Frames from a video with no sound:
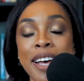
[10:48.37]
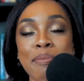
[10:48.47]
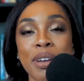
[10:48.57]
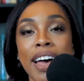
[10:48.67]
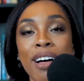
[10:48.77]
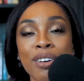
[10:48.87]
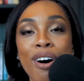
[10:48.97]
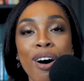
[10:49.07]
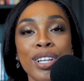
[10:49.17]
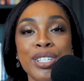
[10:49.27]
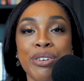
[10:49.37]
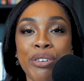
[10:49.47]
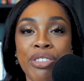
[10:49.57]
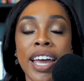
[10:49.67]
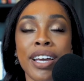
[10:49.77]
But if alcohol is your
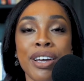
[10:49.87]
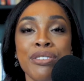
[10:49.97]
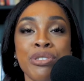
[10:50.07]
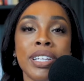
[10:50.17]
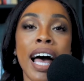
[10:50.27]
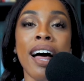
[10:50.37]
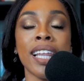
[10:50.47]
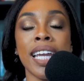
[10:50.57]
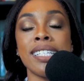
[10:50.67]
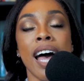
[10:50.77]
thing during the holidays,